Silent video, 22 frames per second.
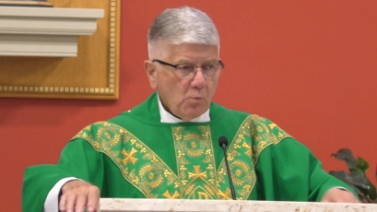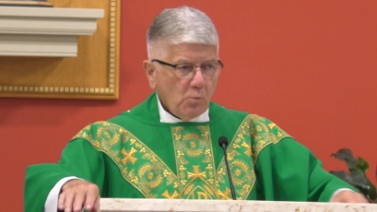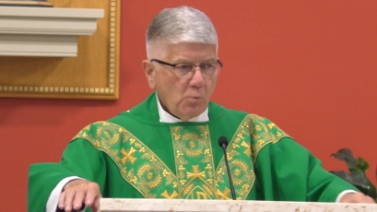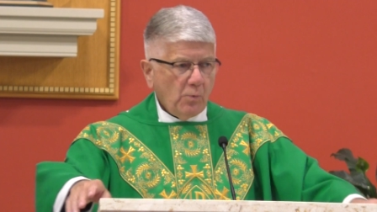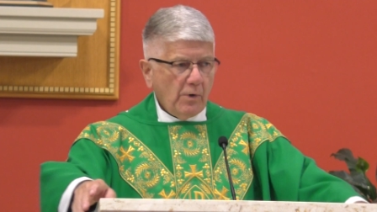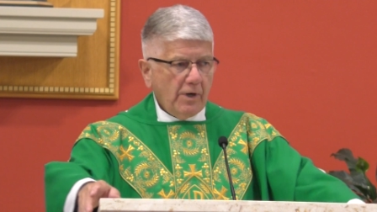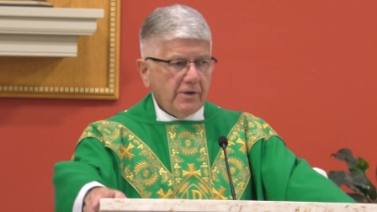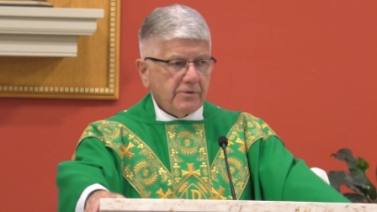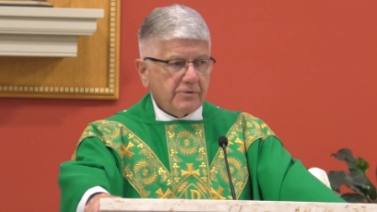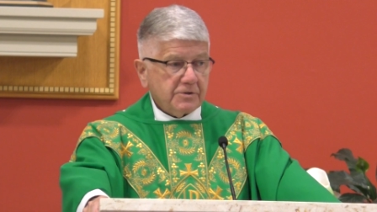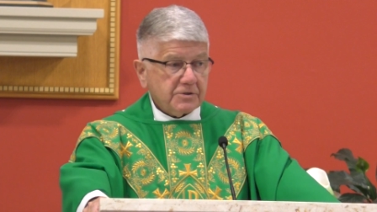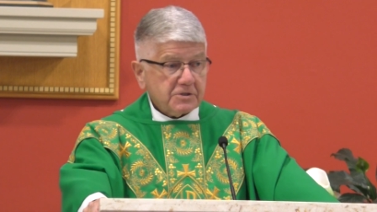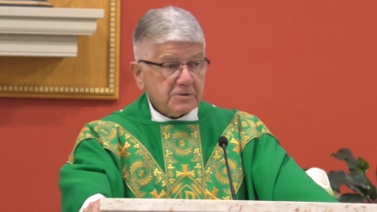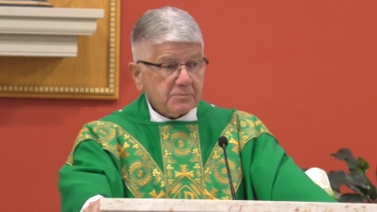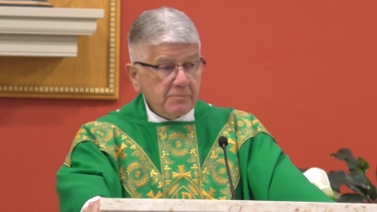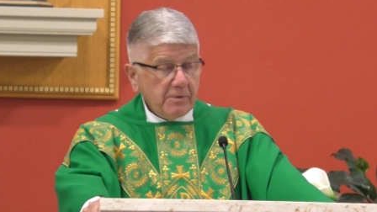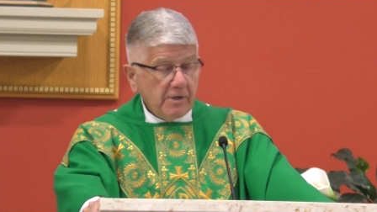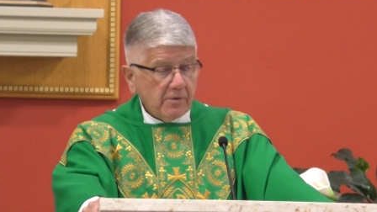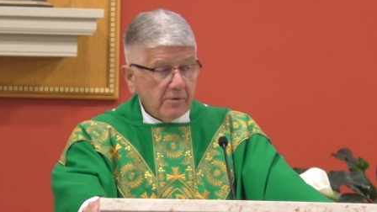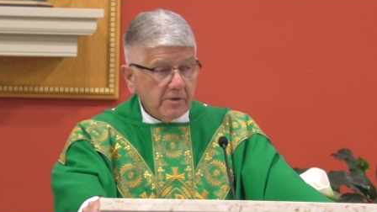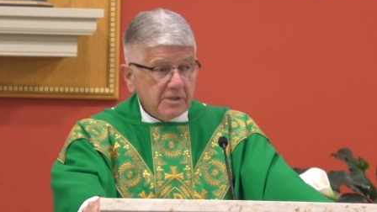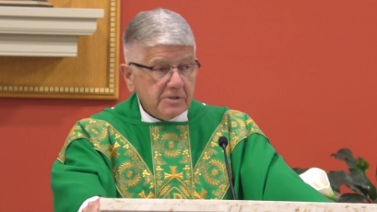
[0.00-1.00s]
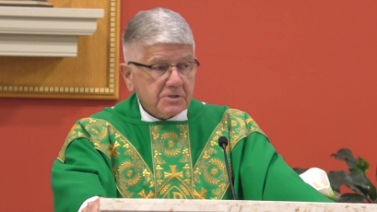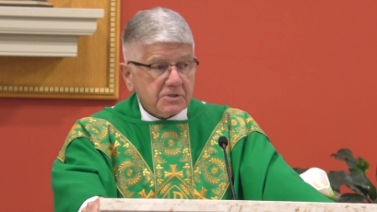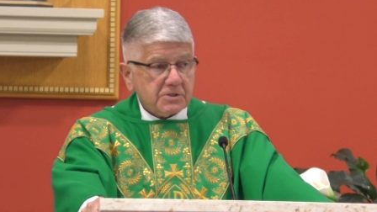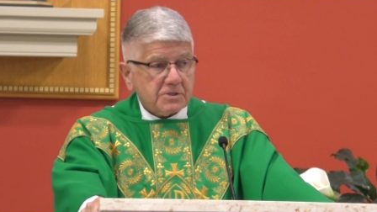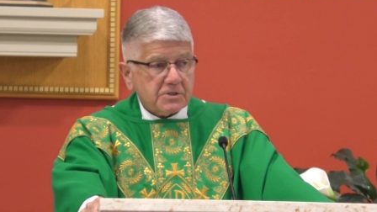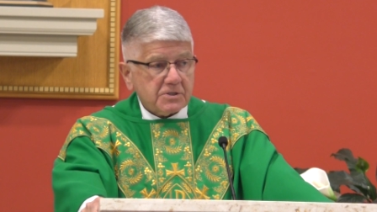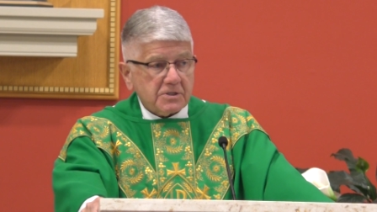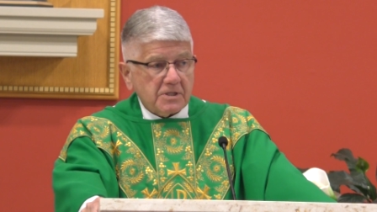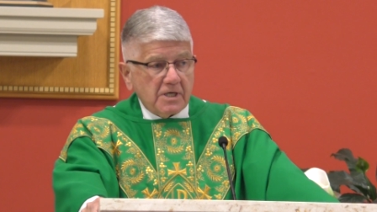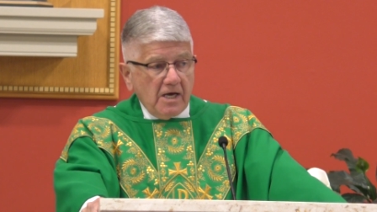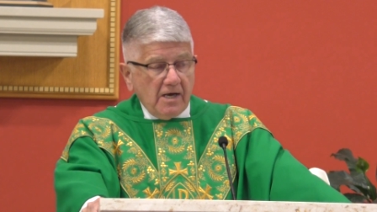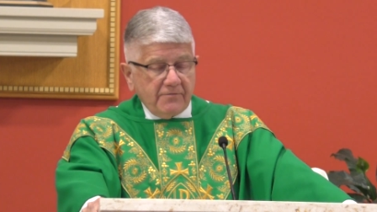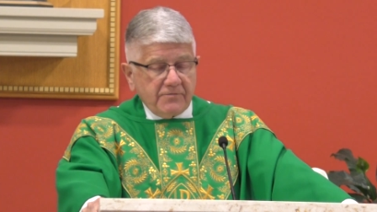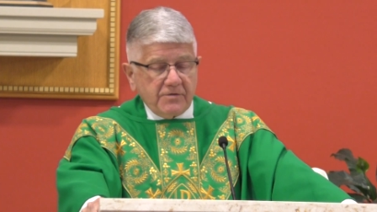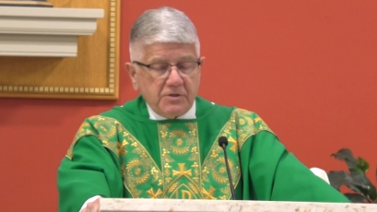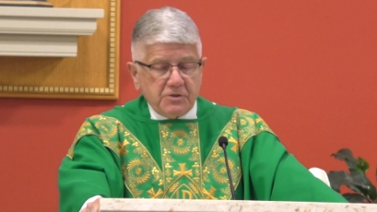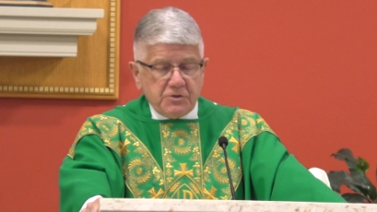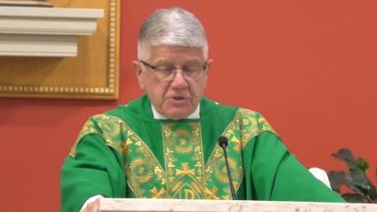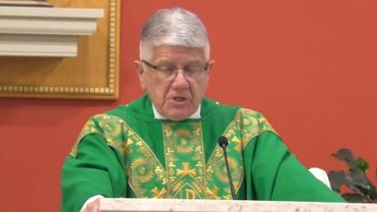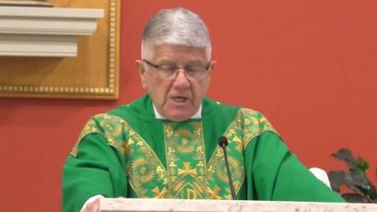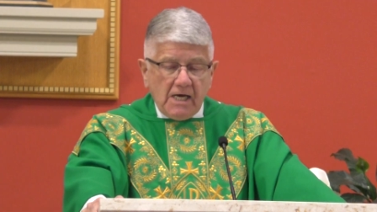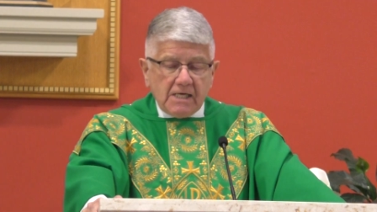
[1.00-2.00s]
where the spirits of
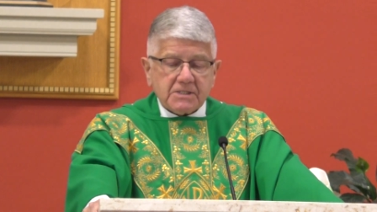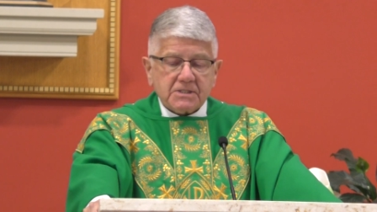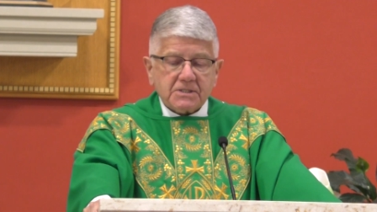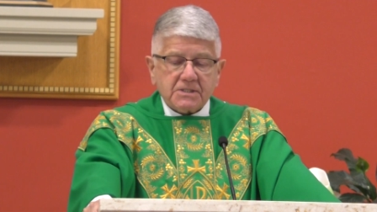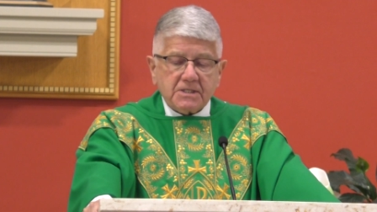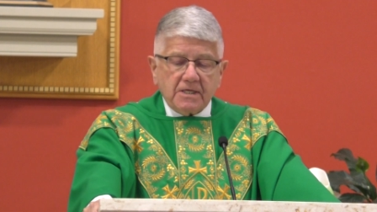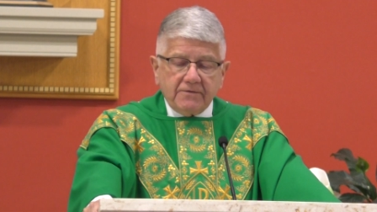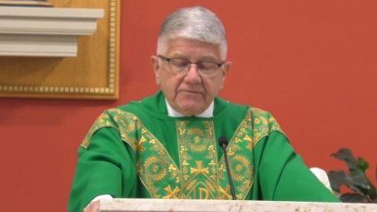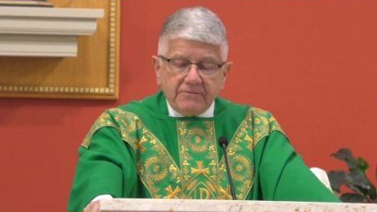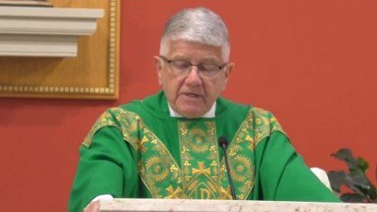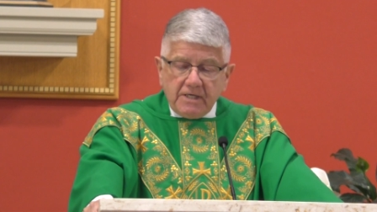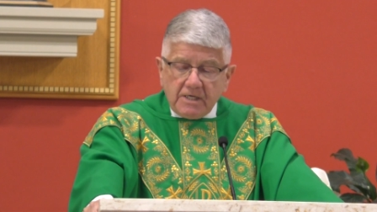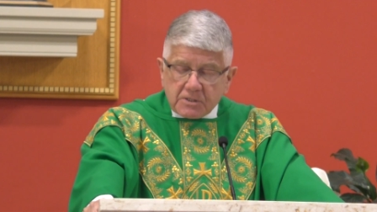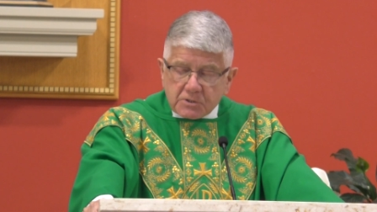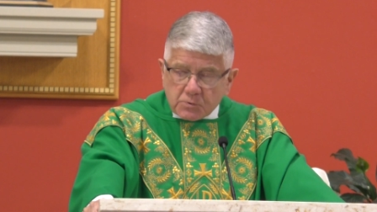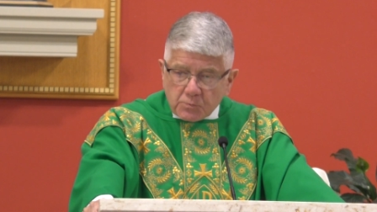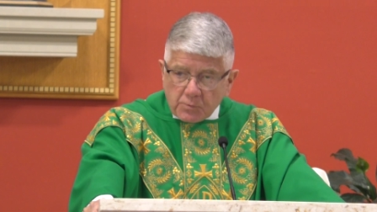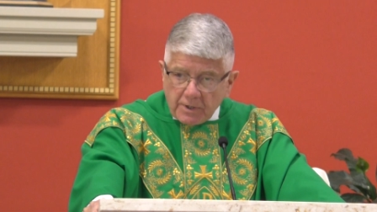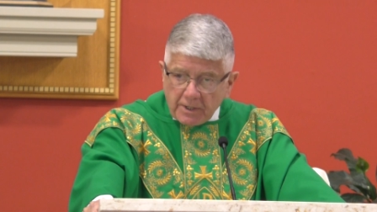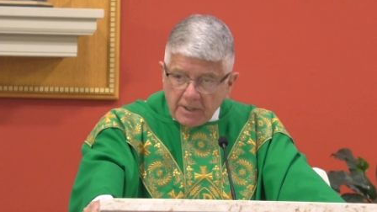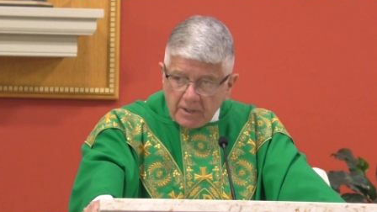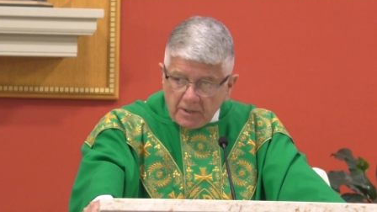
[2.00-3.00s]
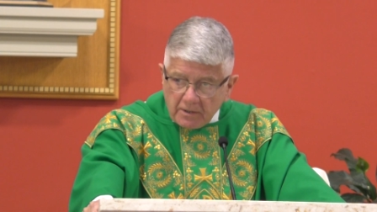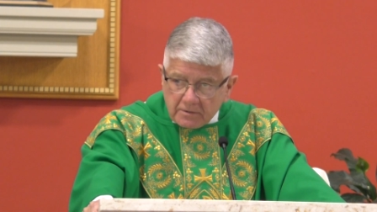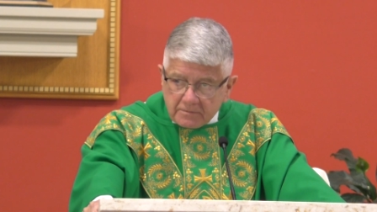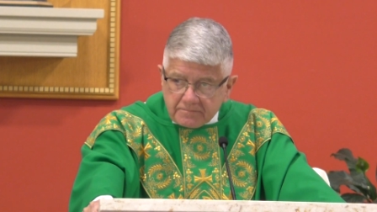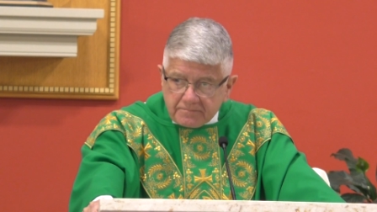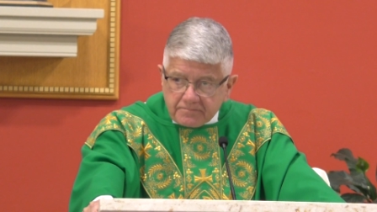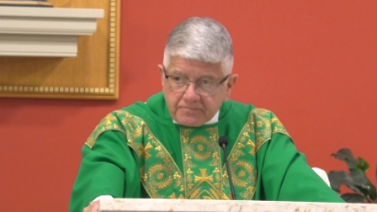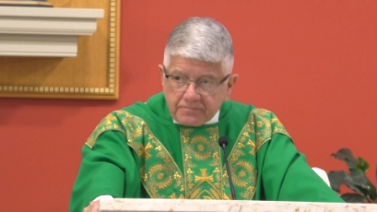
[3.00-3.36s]
the just of Israel,